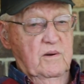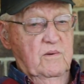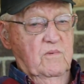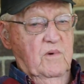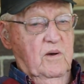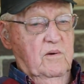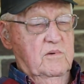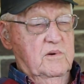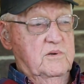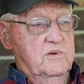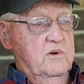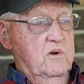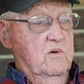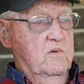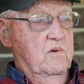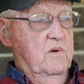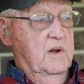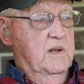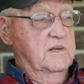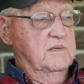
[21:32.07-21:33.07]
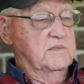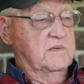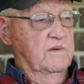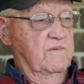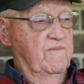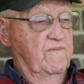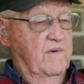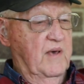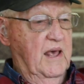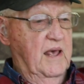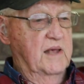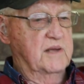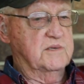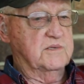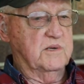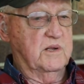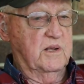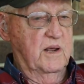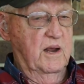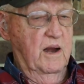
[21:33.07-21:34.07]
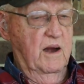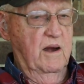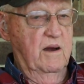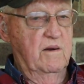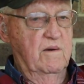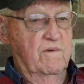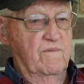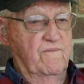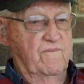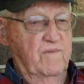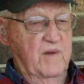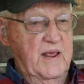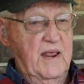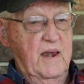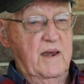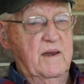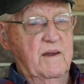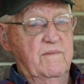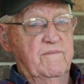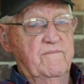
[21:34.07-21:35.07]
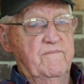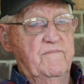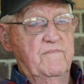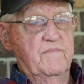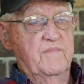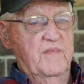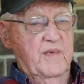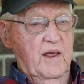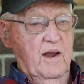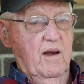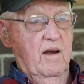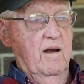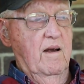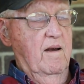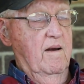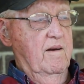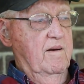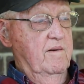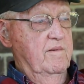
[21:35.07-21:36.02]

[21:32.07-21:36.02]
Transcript: was known as a fast carrier fleet there.